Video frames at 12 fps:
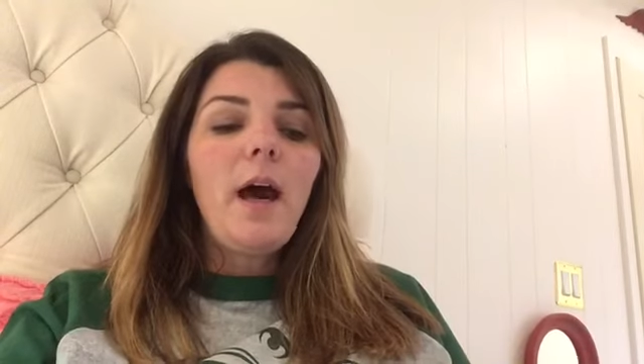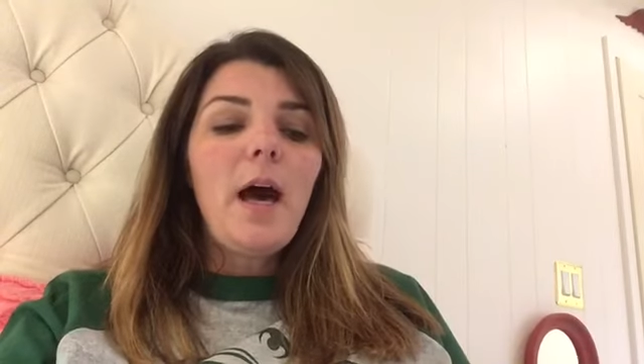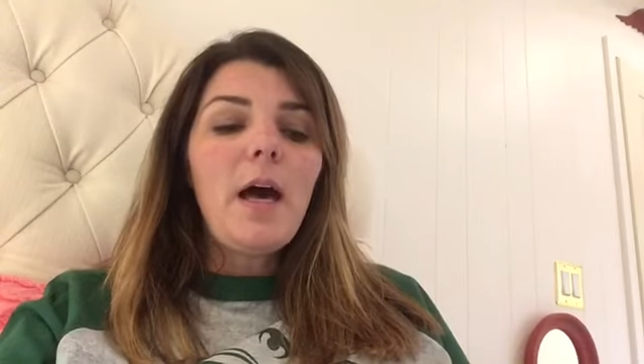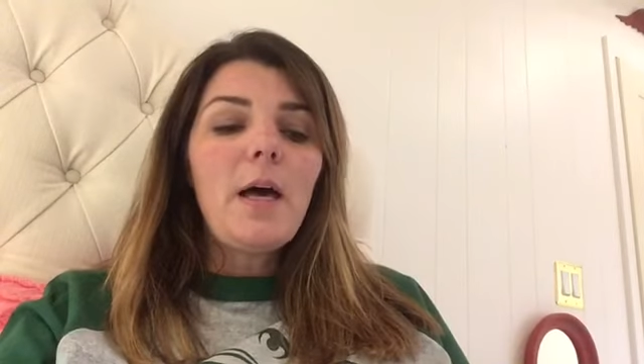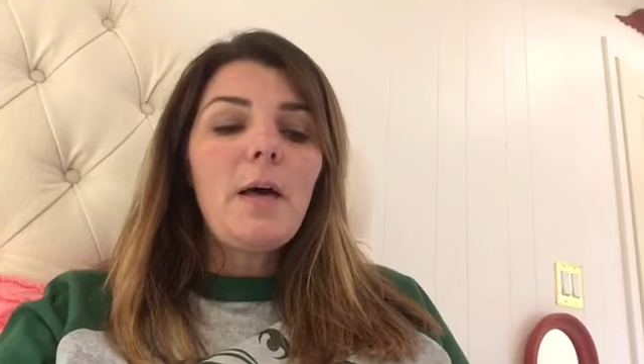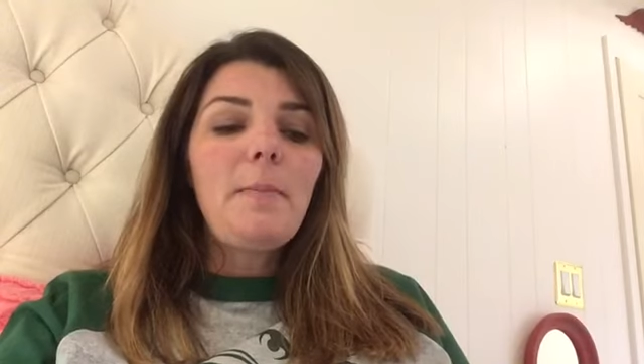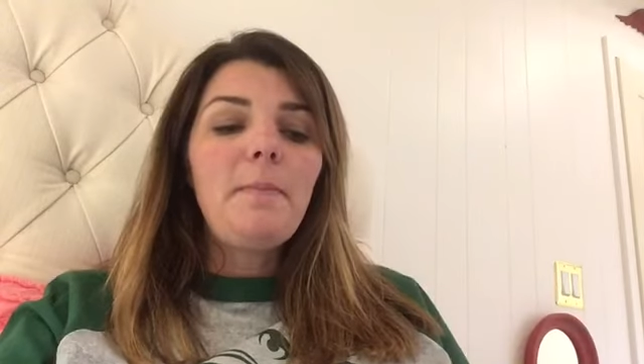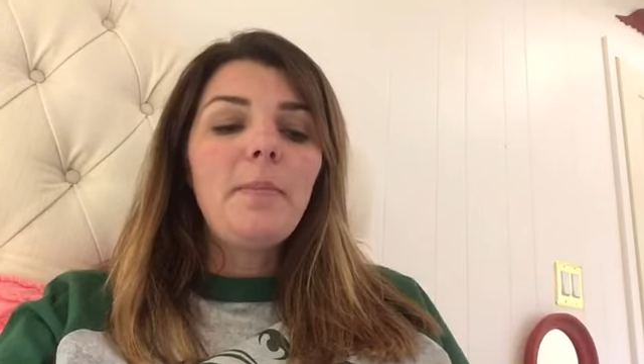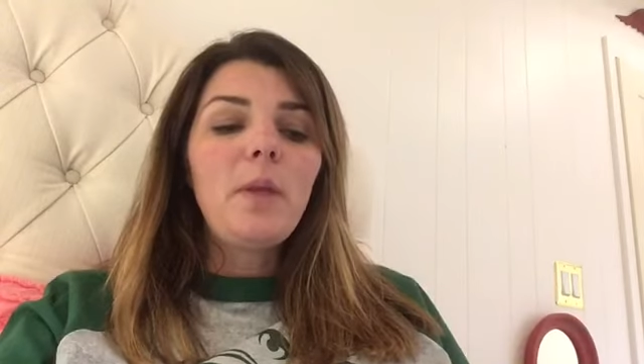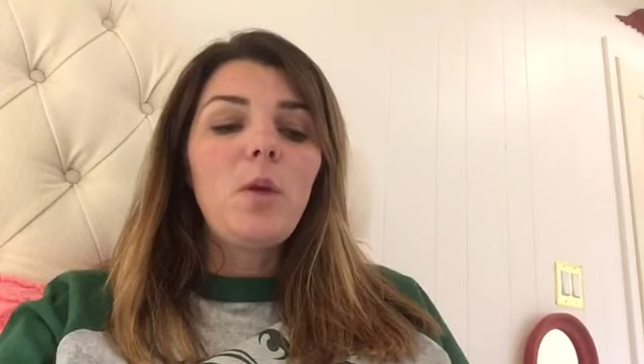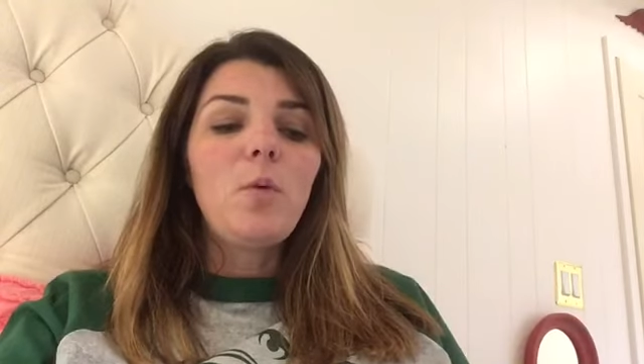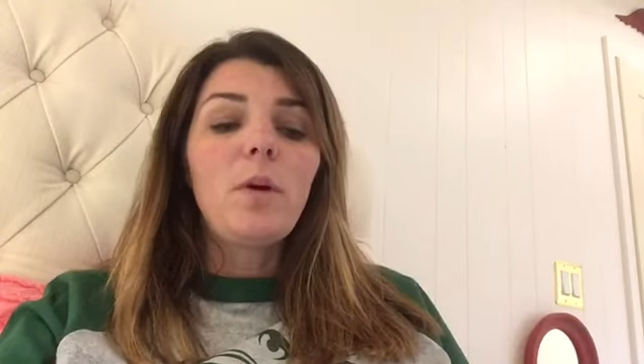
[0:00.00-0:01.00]

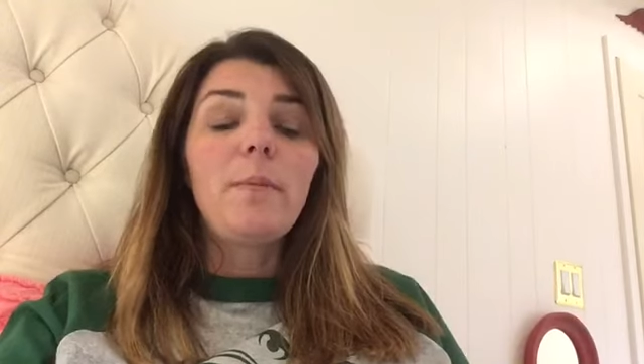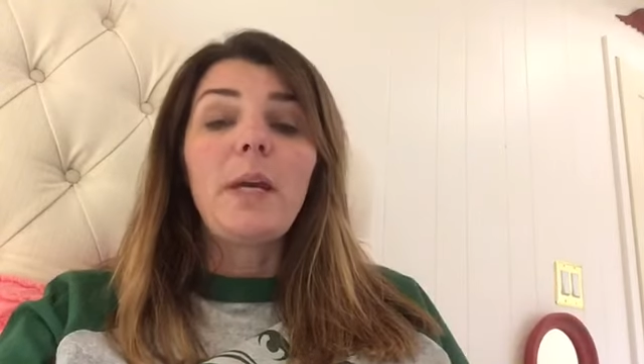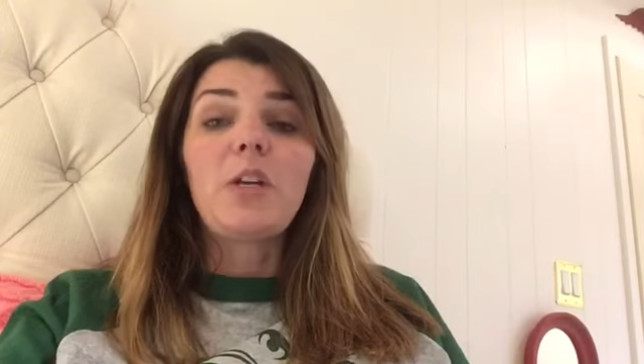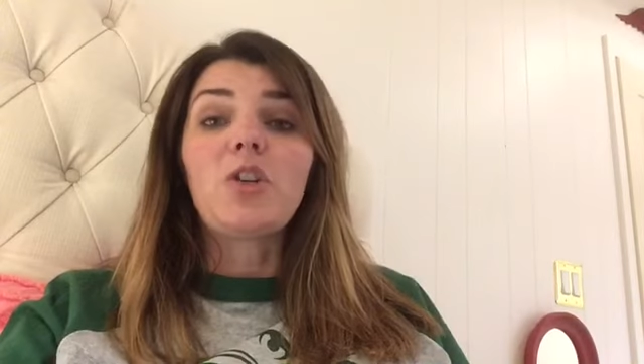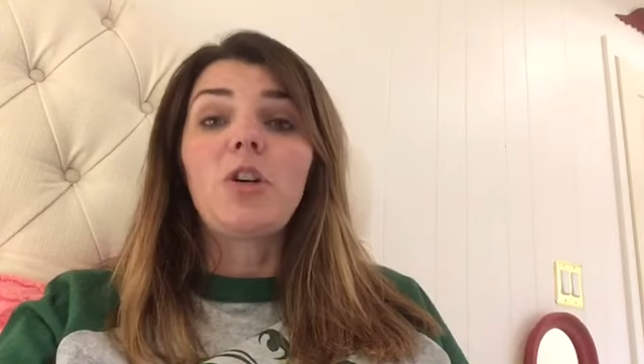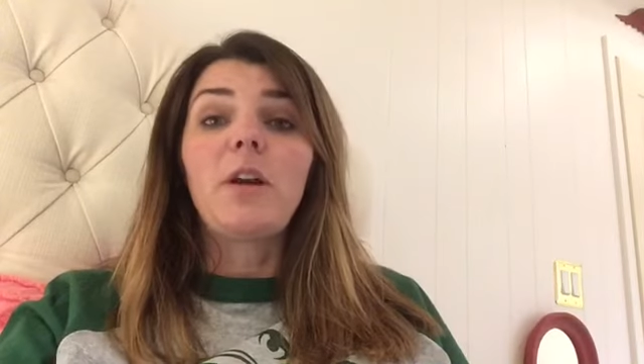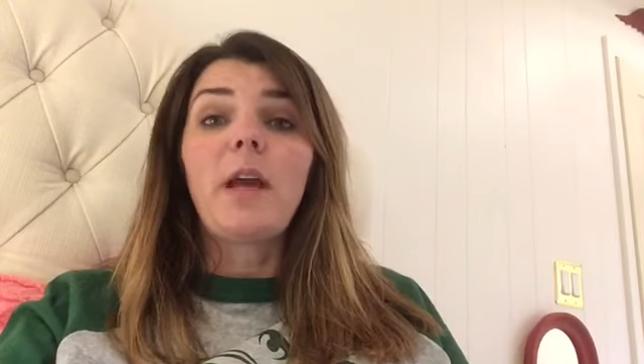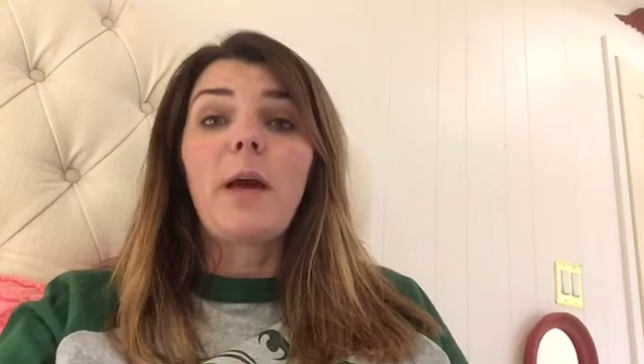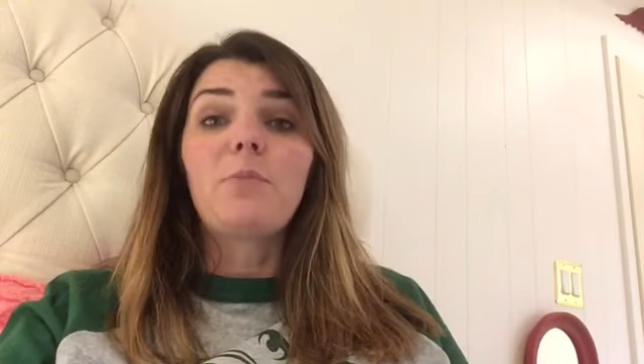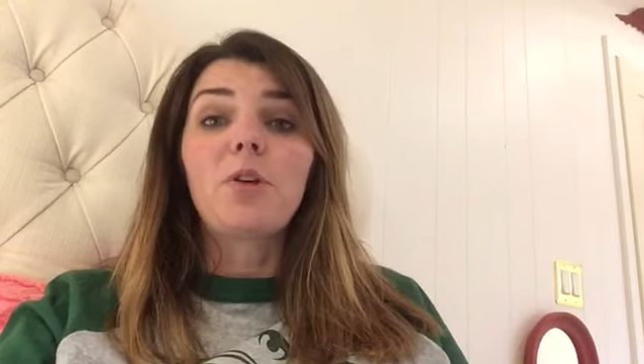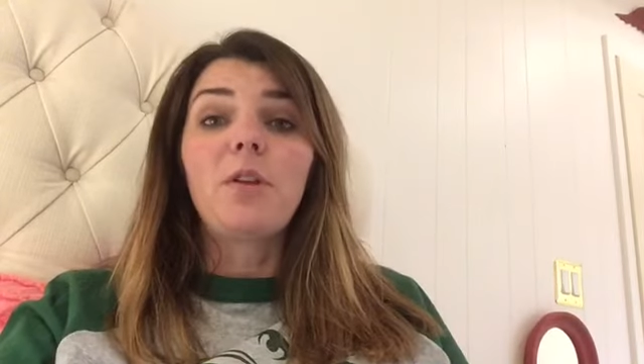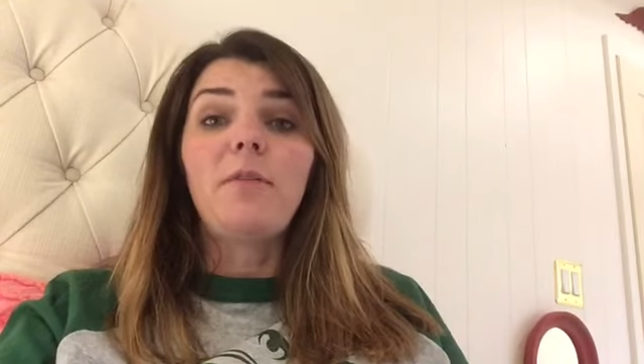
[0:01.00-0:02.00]
You want to make sure you
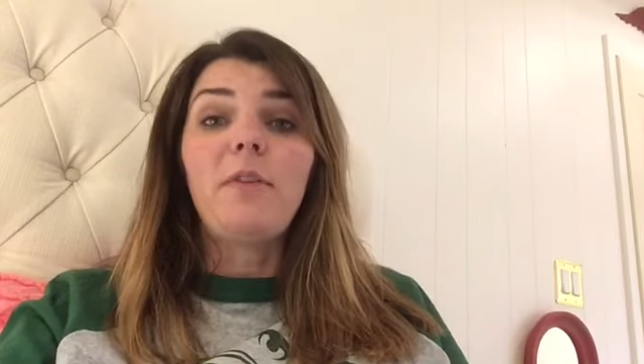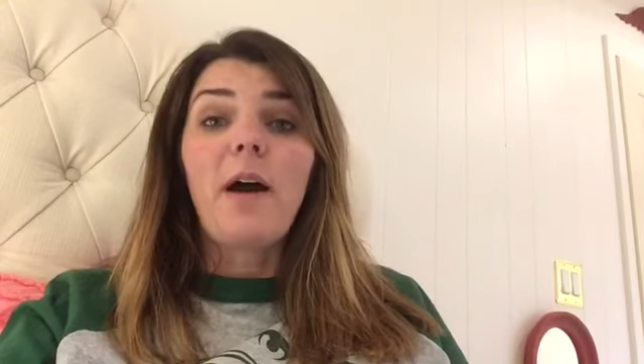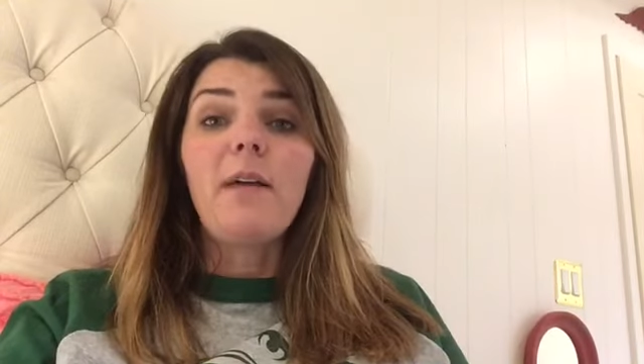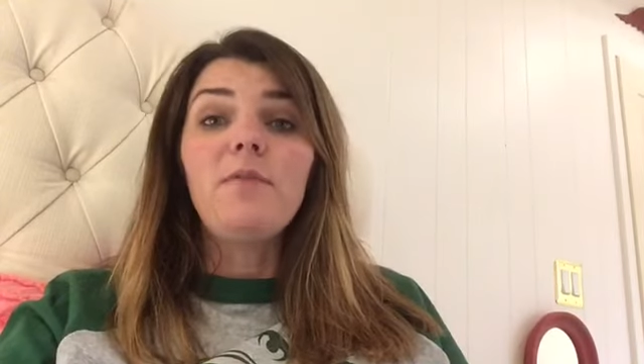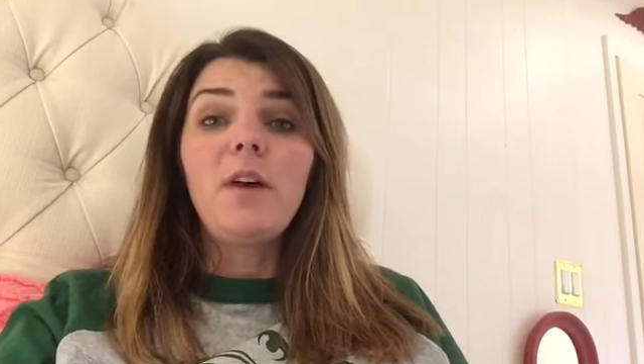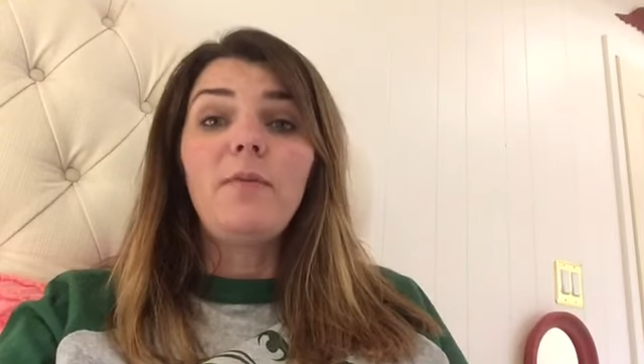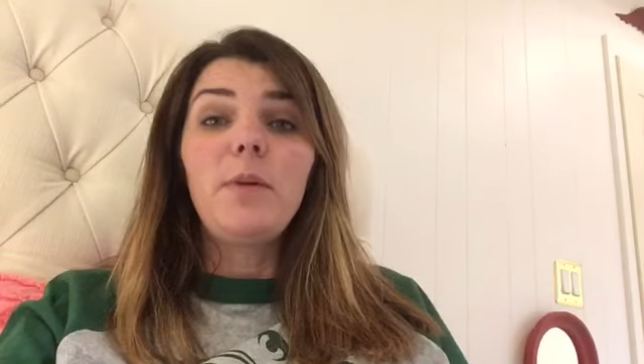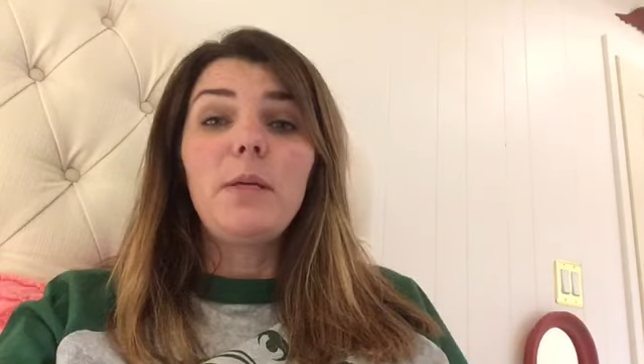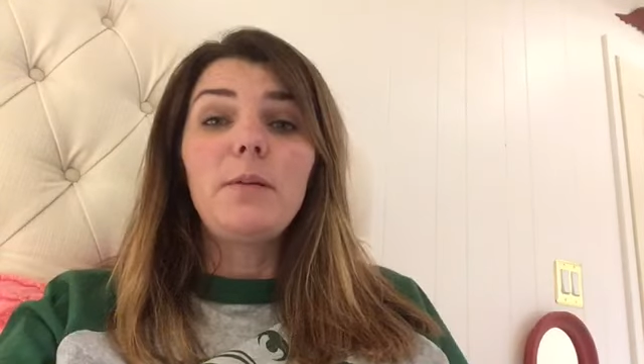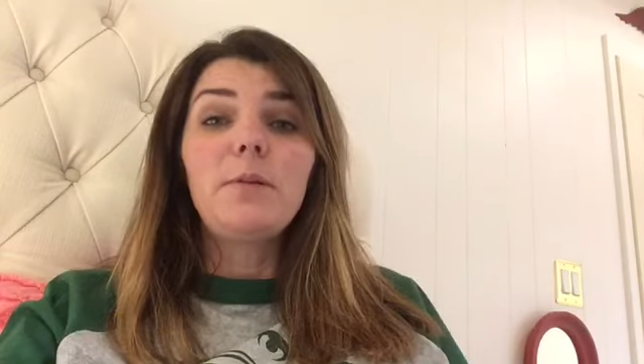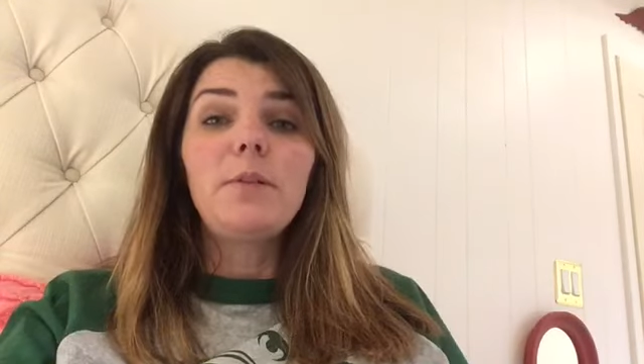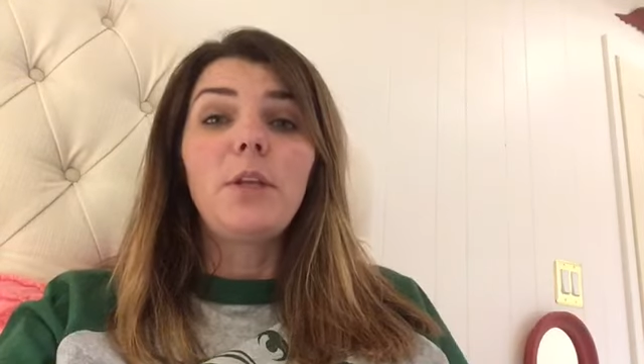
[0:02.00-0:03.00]
capture the 5
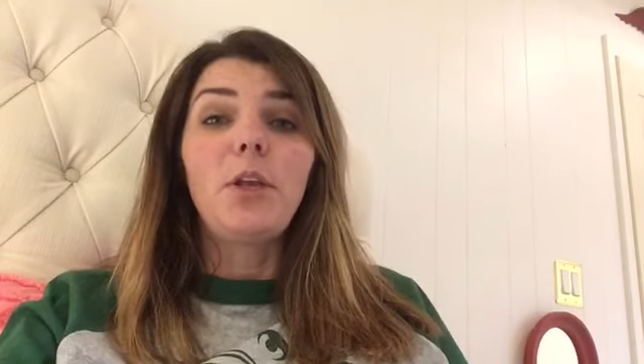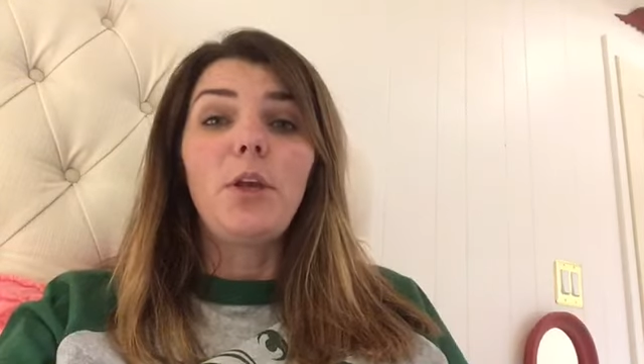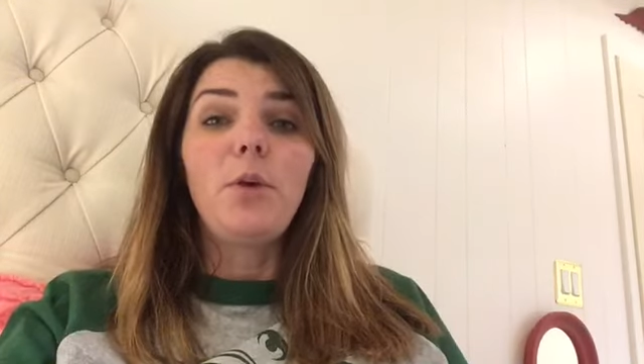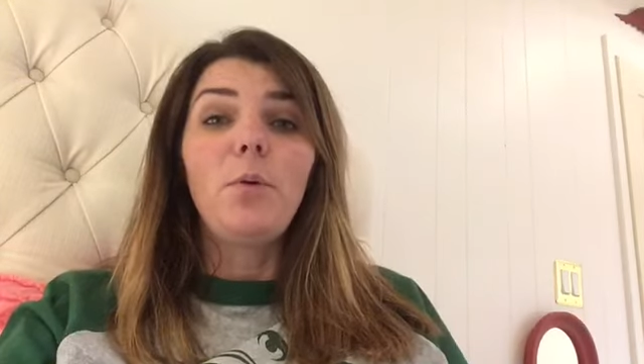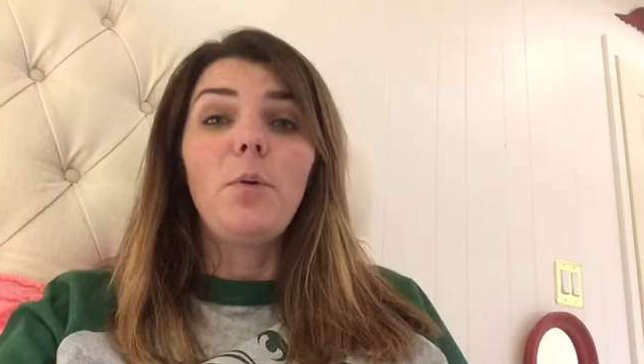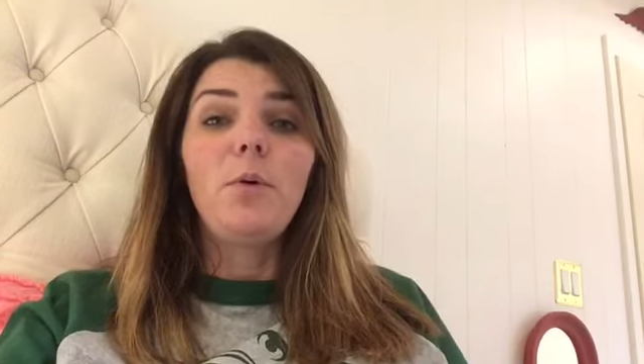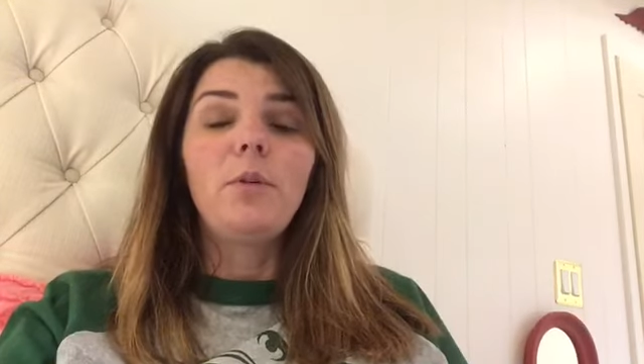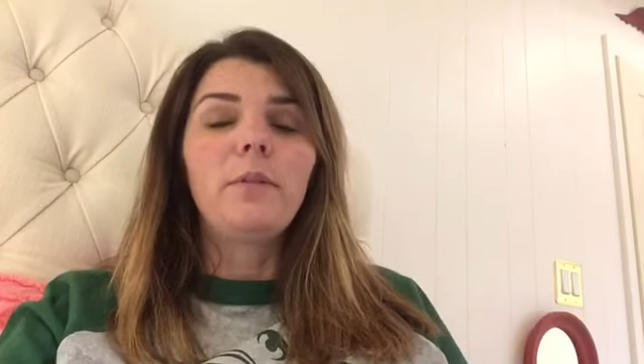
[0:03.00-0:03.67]
W's, the who,